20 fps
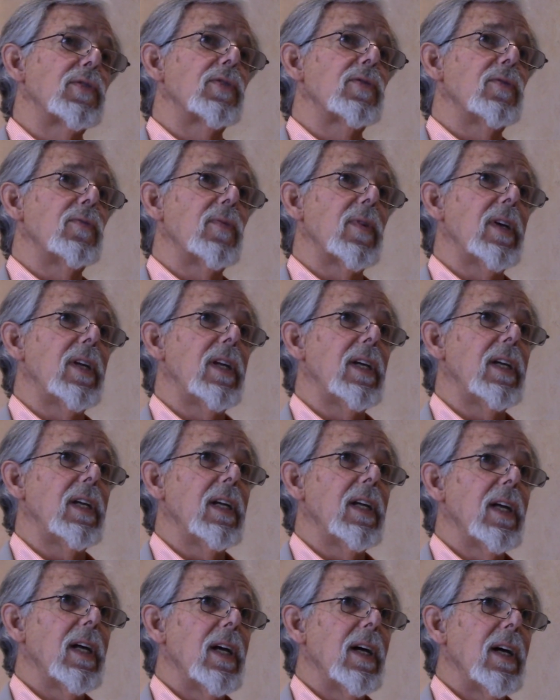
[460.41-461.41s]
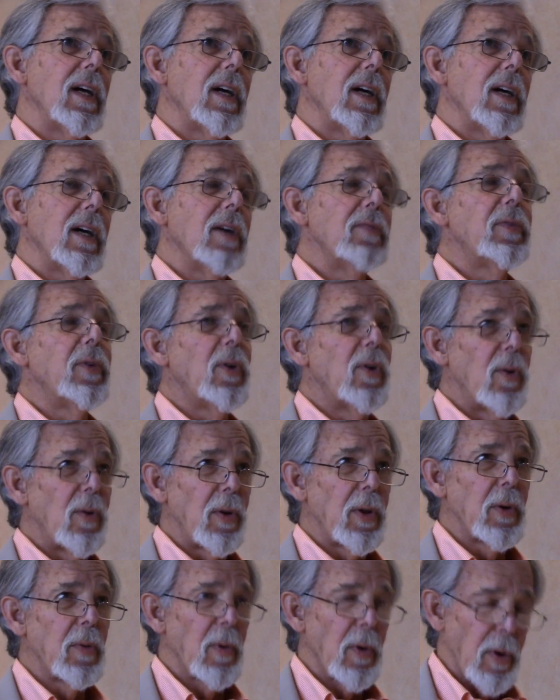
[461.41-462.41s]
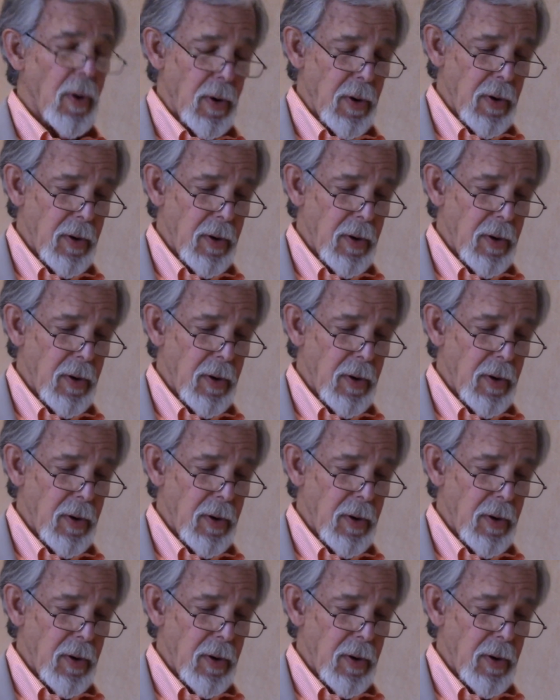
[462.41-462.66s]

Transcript: the reading of the Holy Word.